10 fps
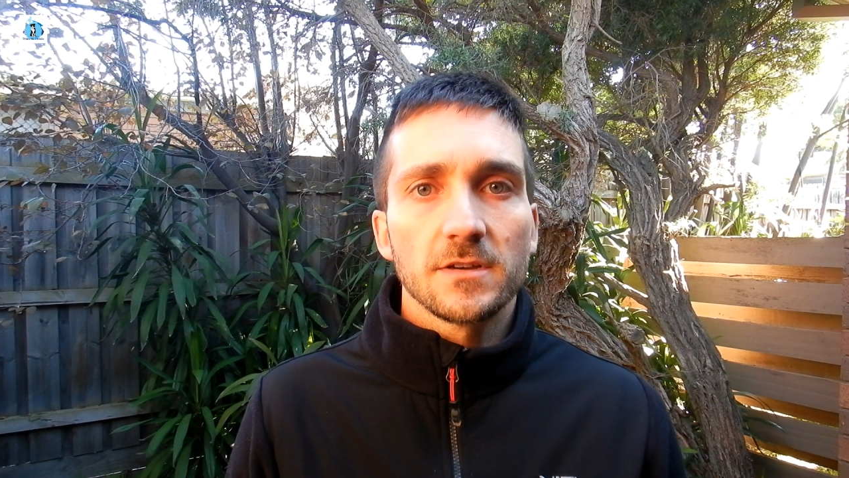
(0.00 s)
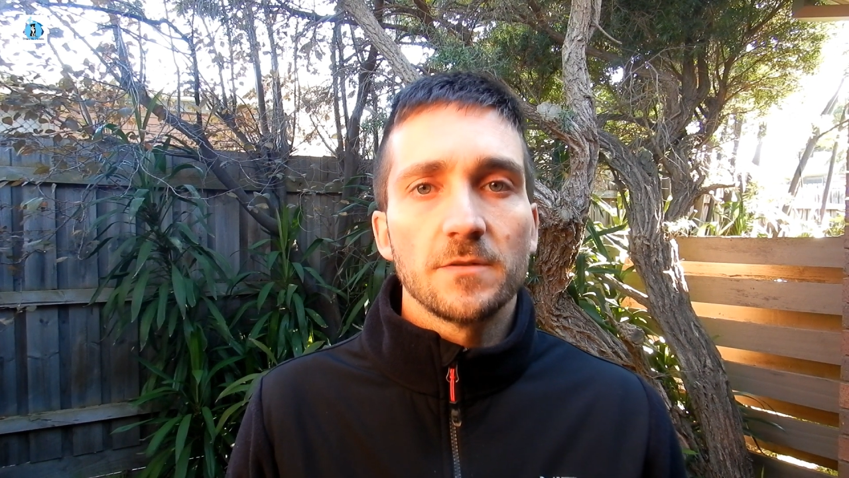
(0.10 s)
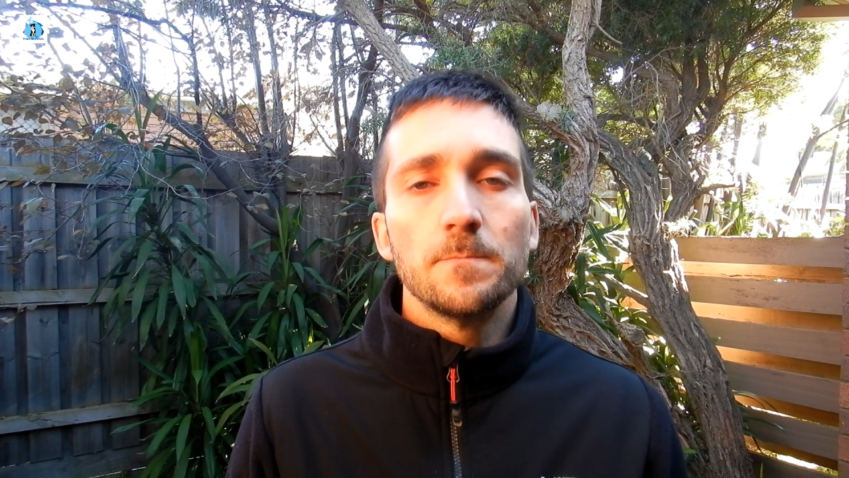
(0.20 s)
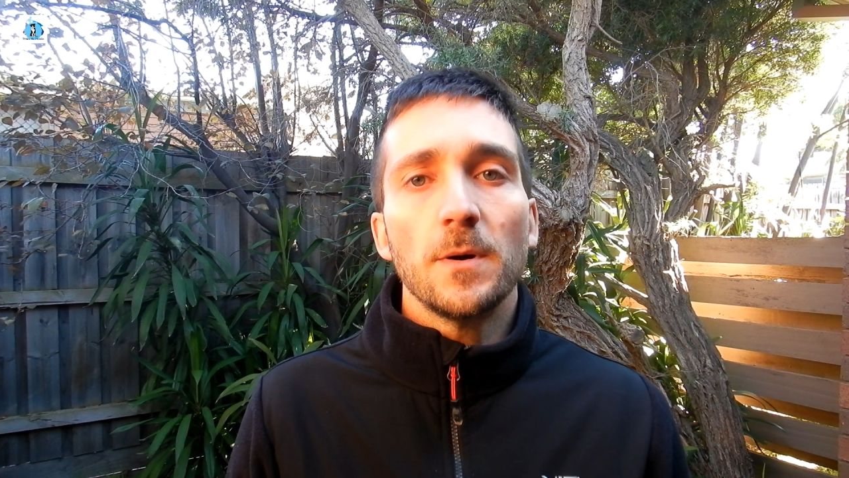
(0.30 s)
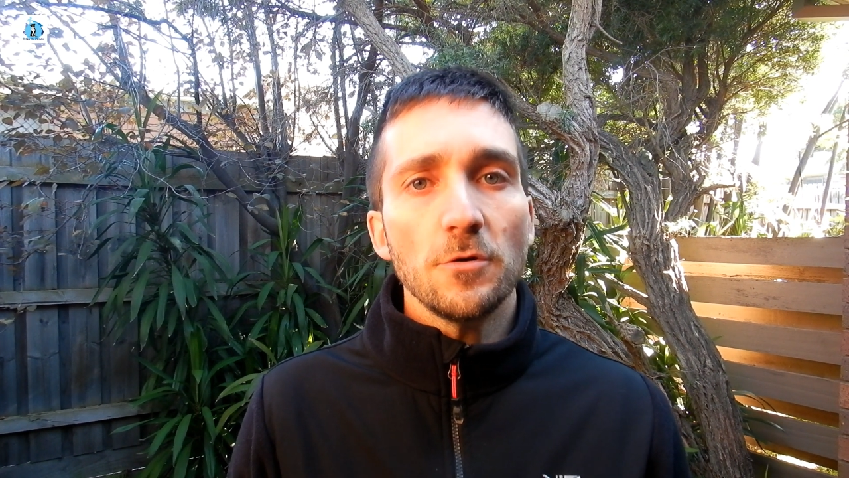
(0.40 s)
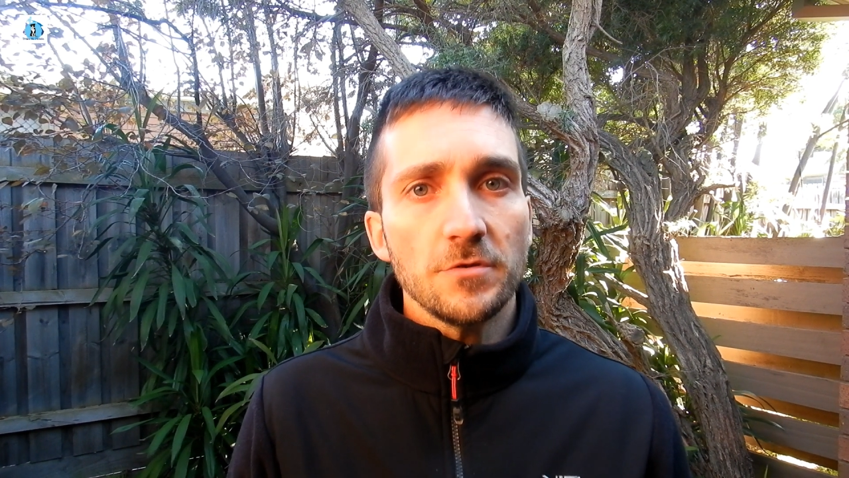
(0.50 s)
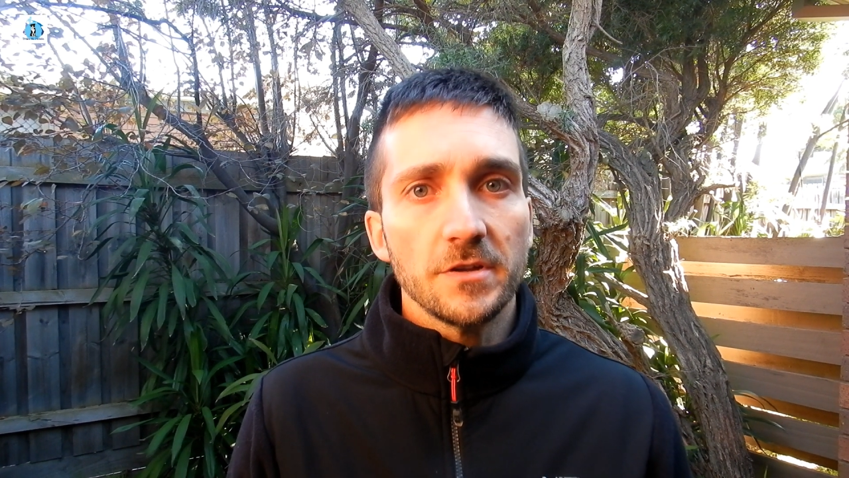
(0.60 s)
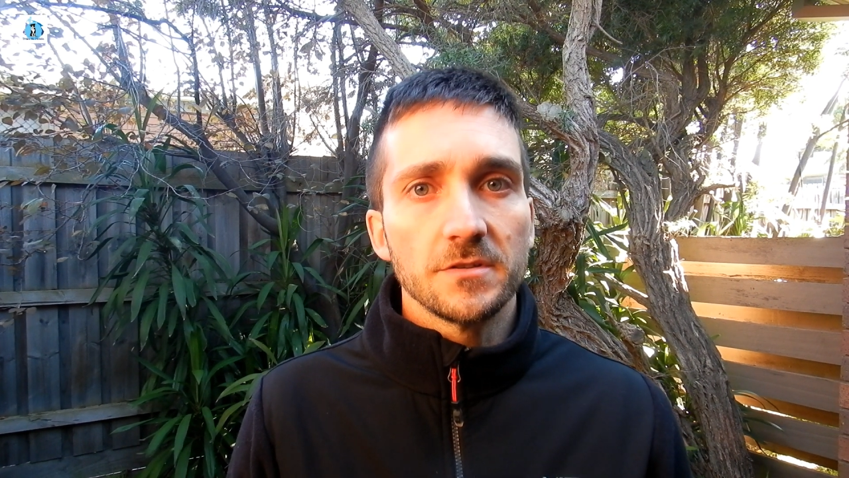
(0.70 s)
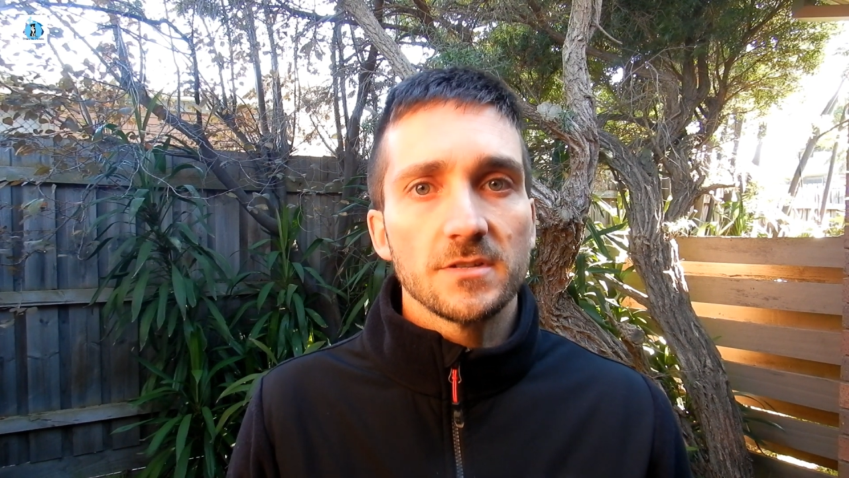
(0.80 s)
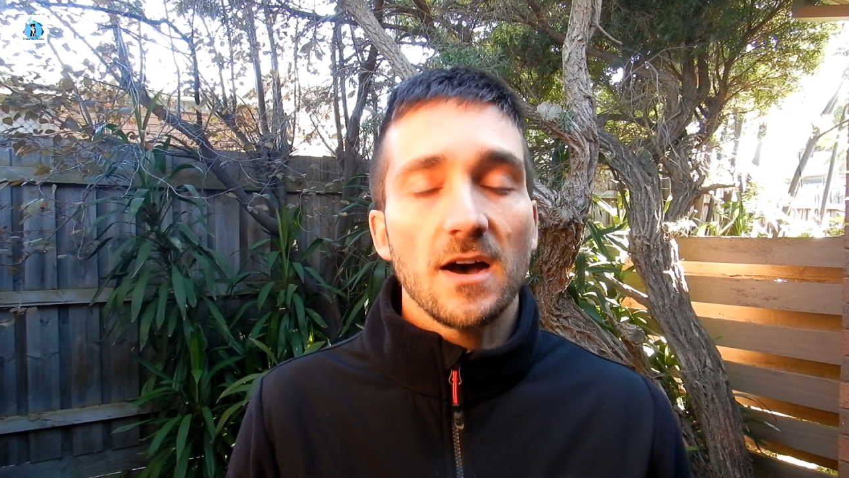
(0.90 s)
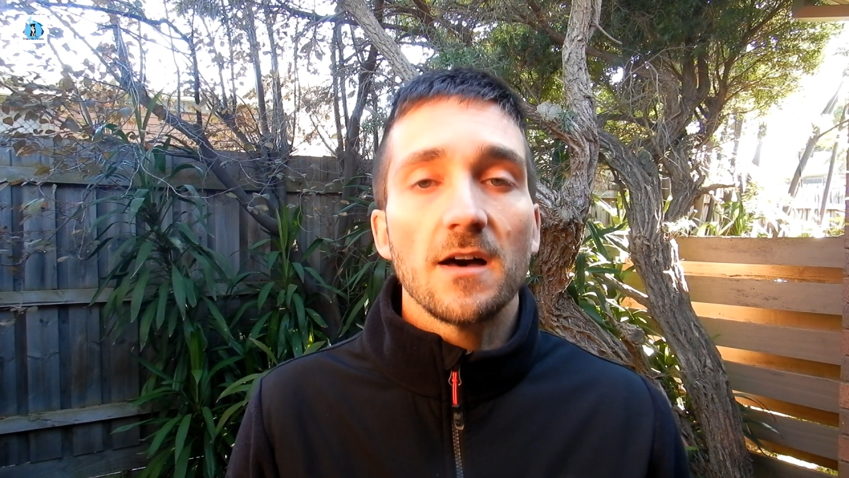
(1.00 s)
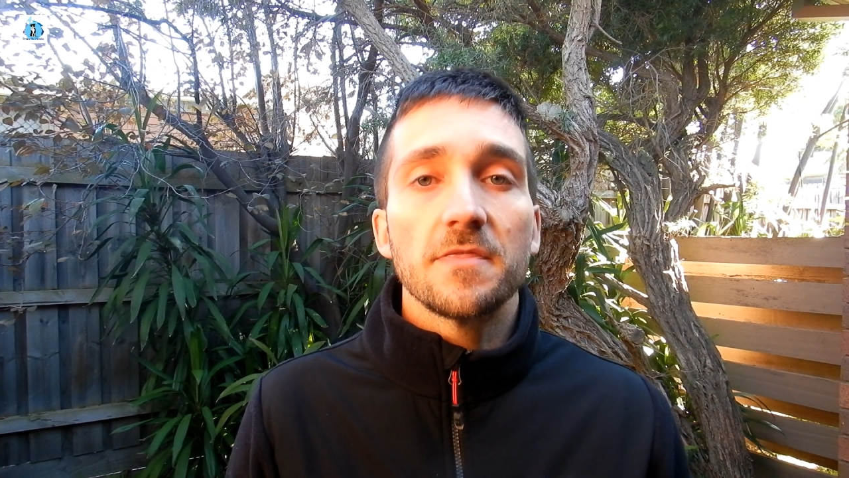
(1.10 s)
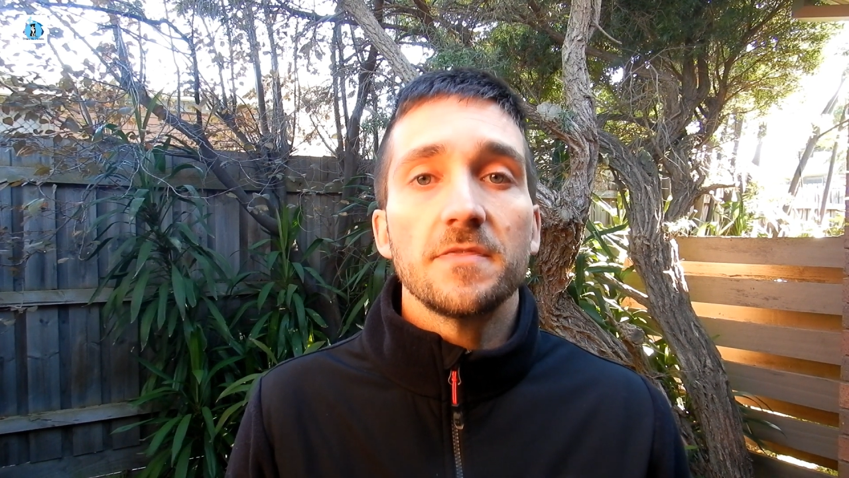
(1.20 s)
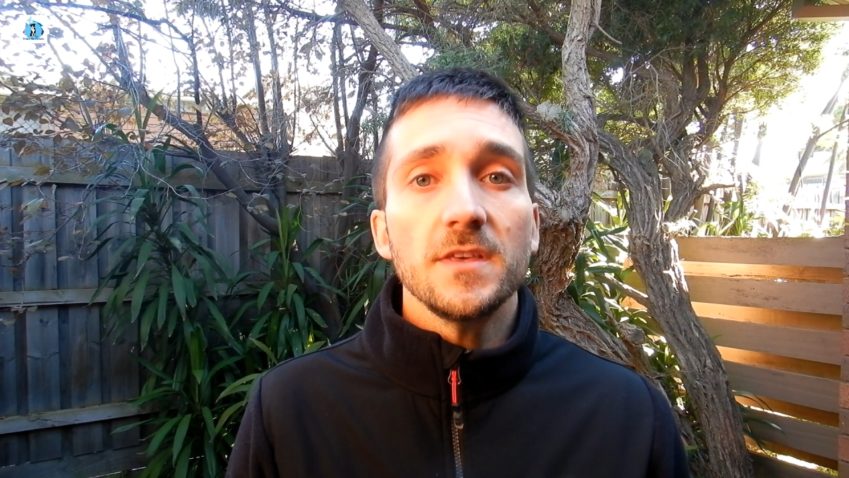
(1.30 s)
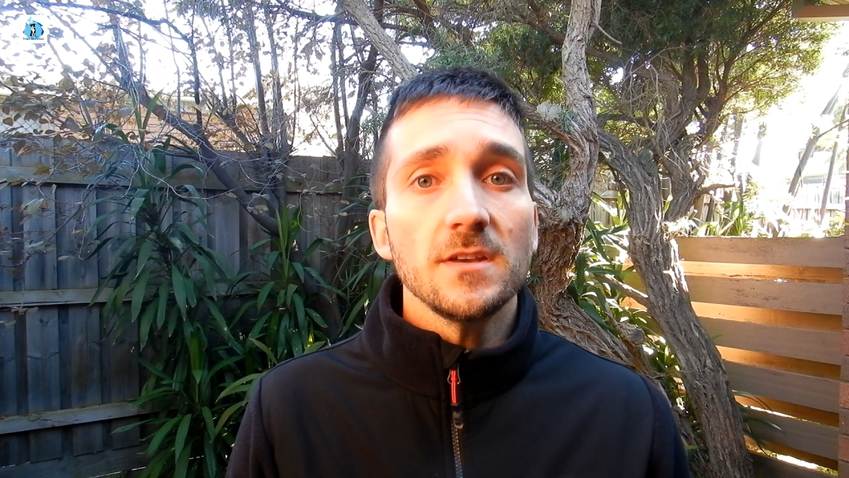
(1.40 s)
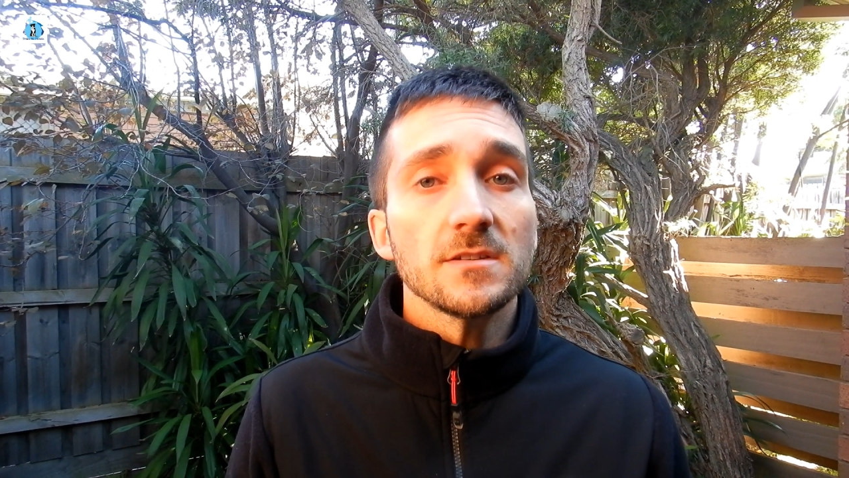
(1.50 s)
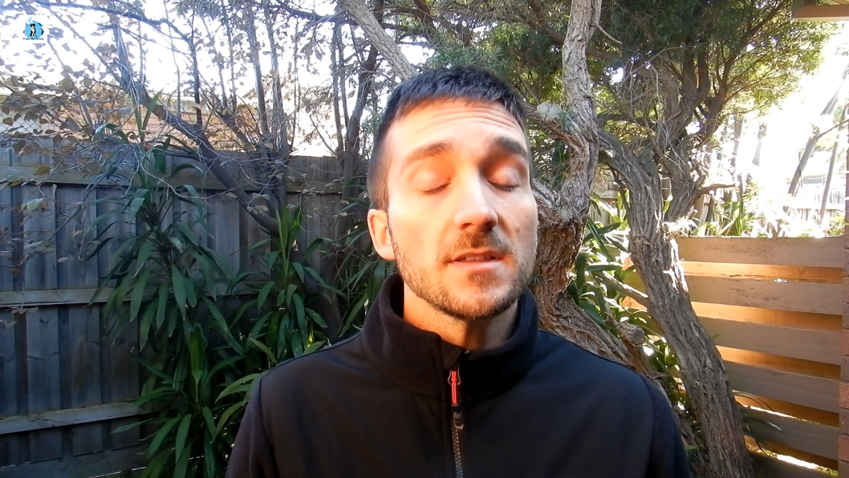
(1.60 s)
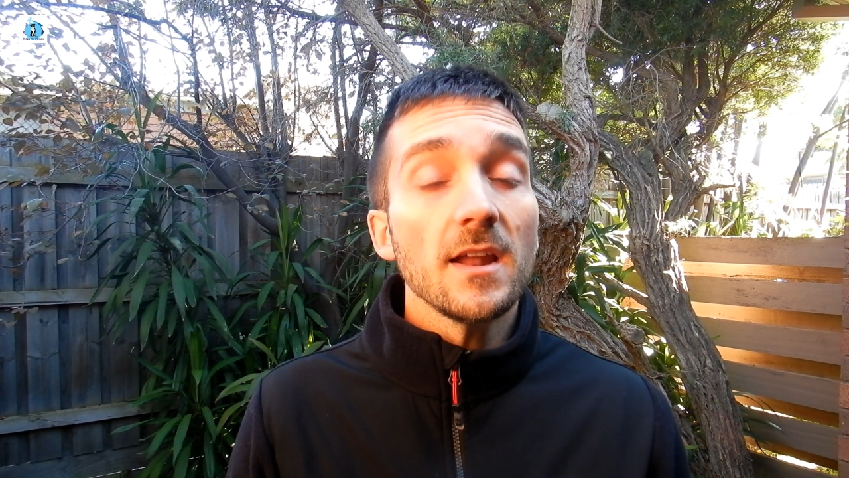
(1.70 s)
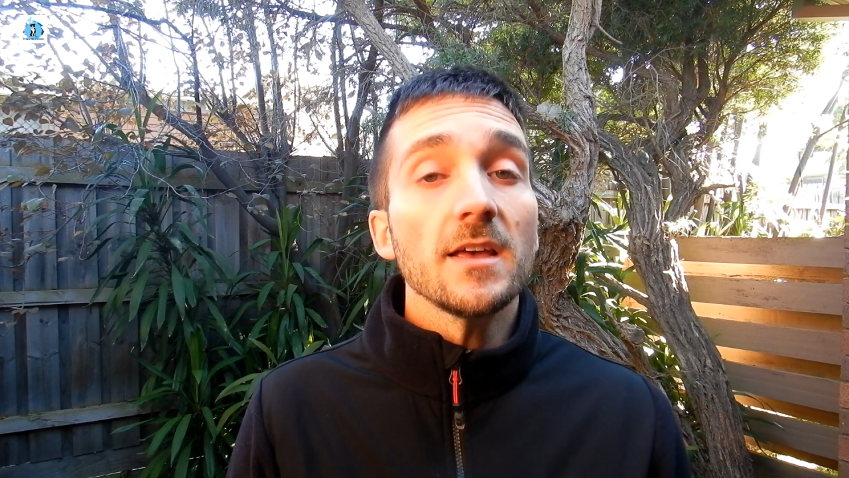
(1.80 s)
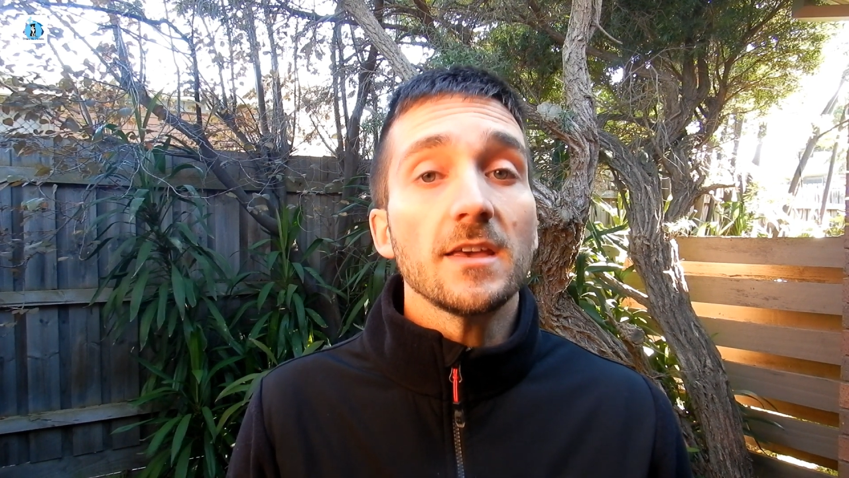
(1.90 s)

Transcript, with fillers: components are things that I